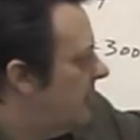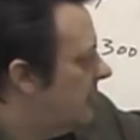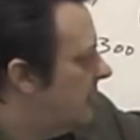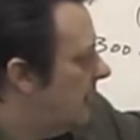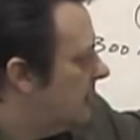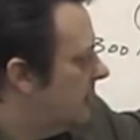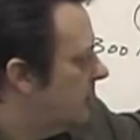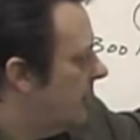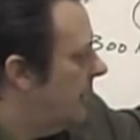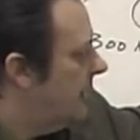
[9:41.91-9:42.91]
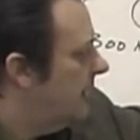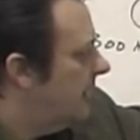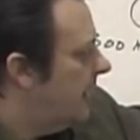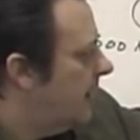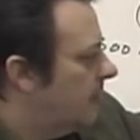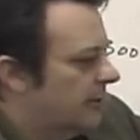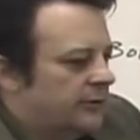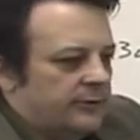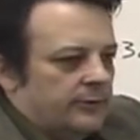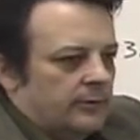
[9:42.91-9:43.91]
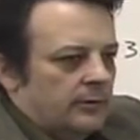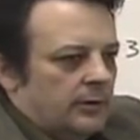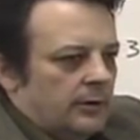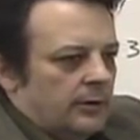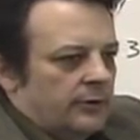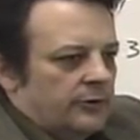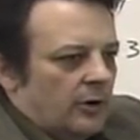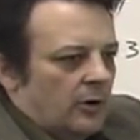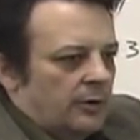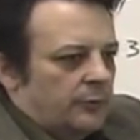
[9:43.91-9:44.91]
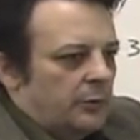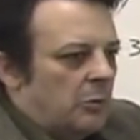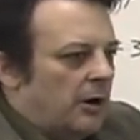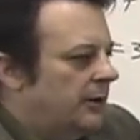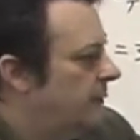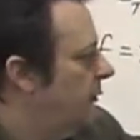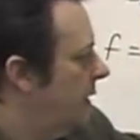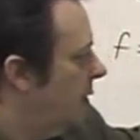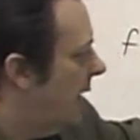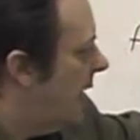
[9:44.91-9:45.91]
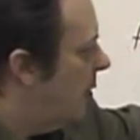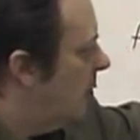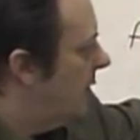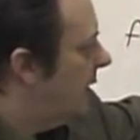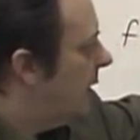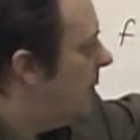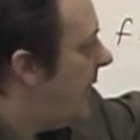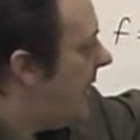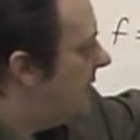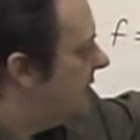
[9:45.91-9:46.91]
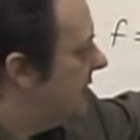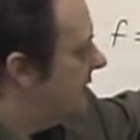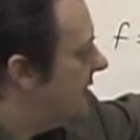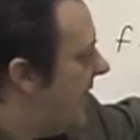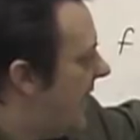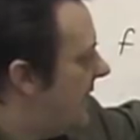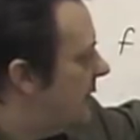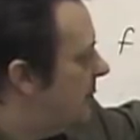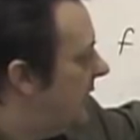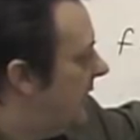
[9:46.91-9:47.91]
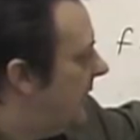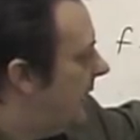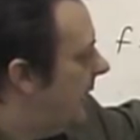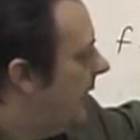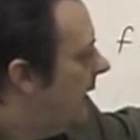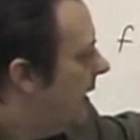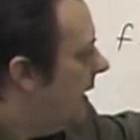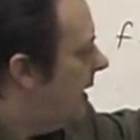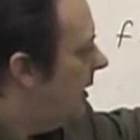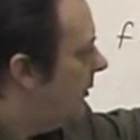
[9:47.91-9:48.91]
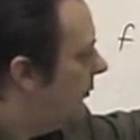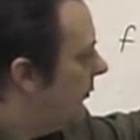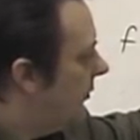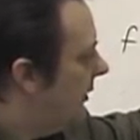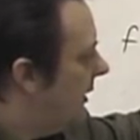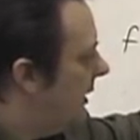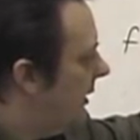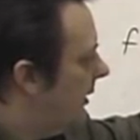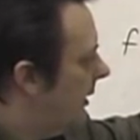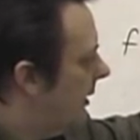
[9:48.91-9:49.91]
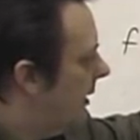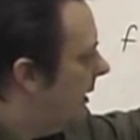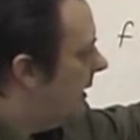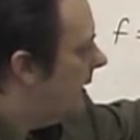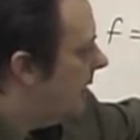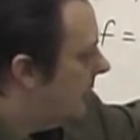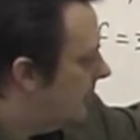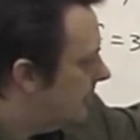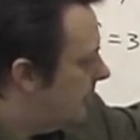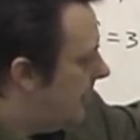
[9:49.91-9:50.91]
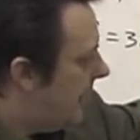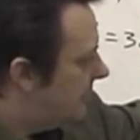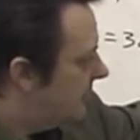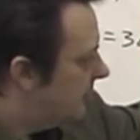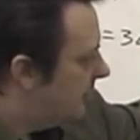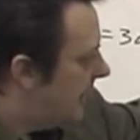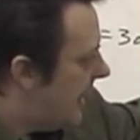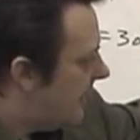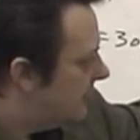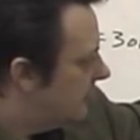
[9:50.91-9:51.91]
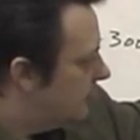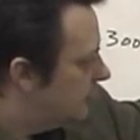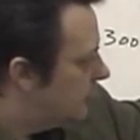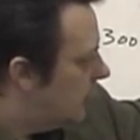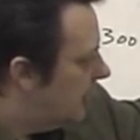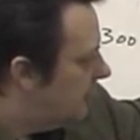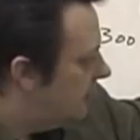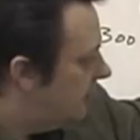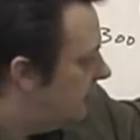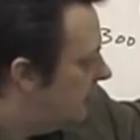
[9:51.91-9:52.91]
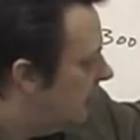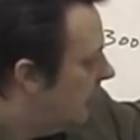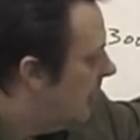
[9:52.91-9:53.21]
inductive rating in henries. So if we wanted to figure out what the capacitance had to be if the capacitive reactance was 22